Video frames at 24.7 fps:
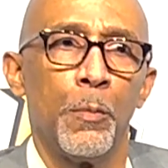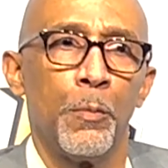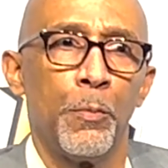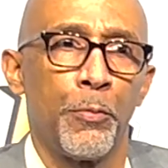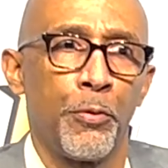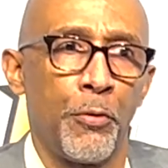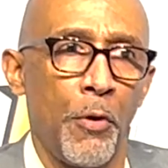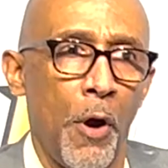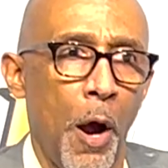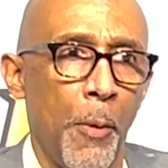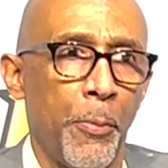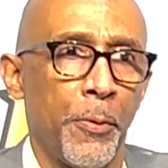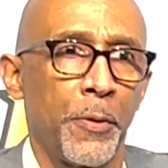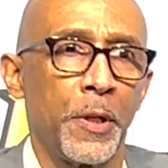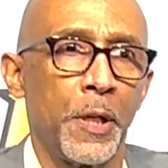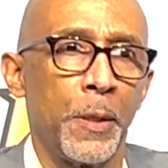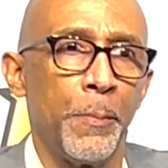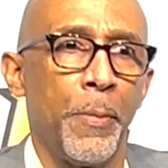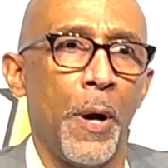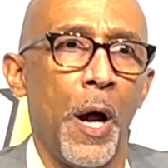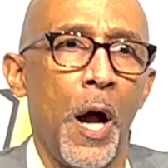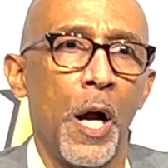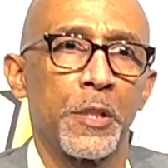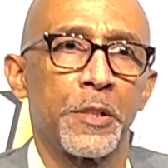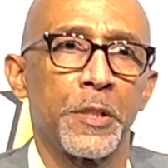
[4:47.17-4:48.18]
properly
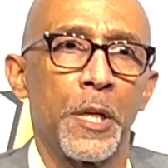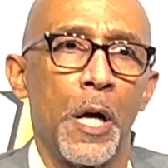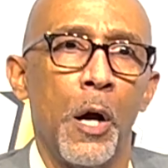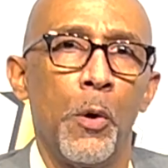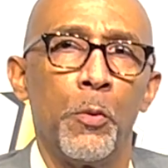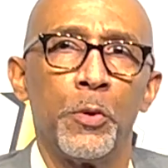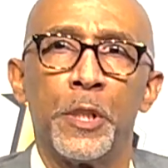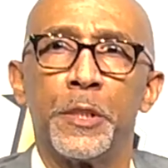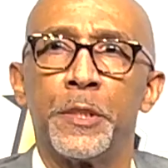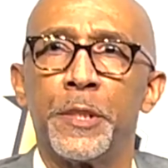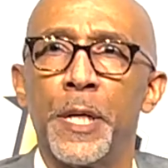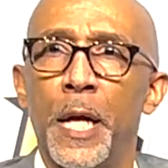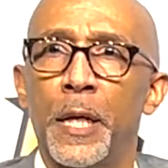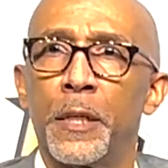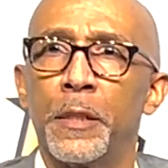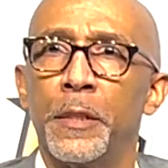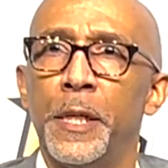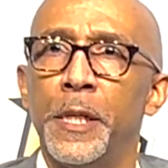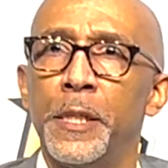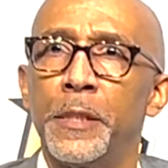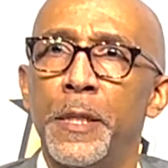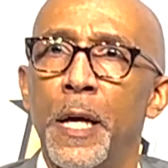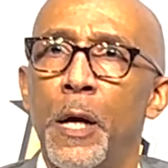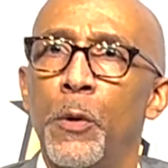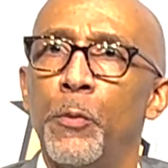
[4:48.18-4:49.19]
box out with the
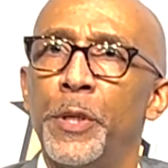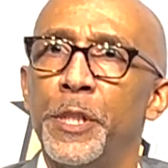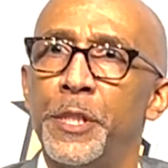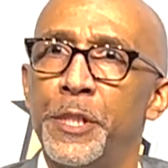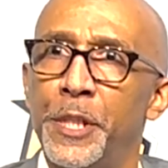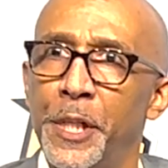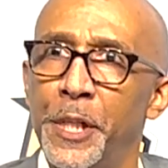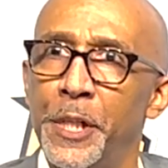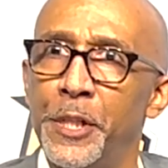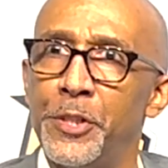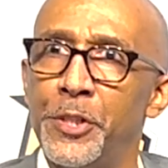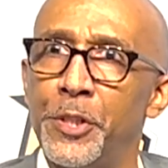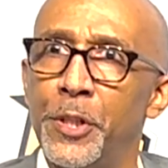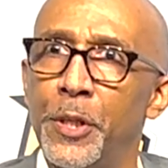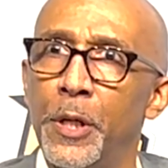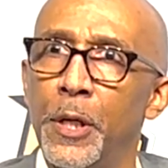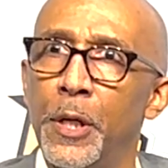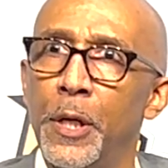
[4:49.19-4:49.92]
technique that we teach,